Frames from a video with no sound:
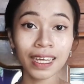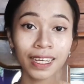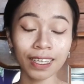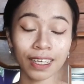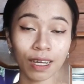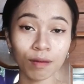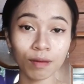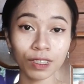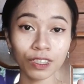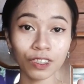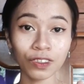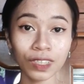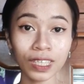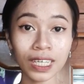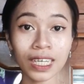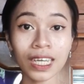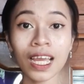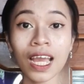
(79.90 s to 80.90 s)
Number
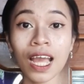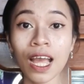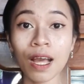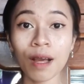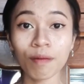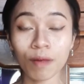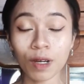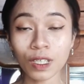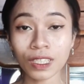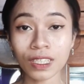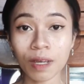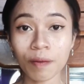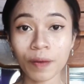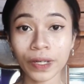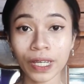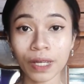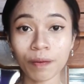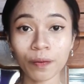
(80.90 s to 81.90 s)
3. Most
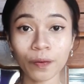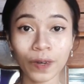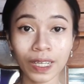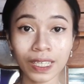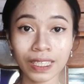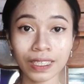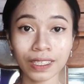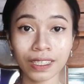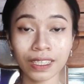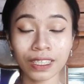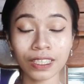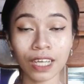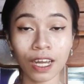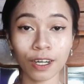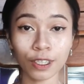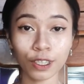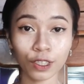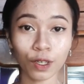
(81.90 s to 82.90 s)
American presidents
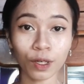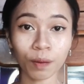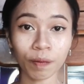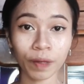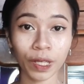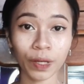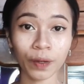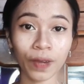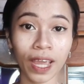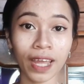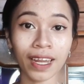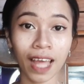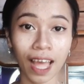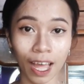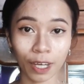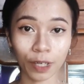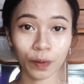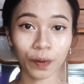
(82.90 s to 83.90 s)
are Scorpio and
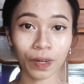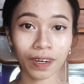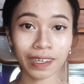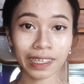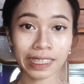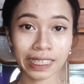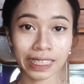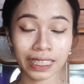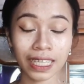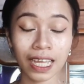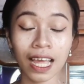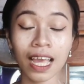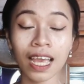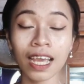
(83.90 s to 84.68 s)
Aquarius.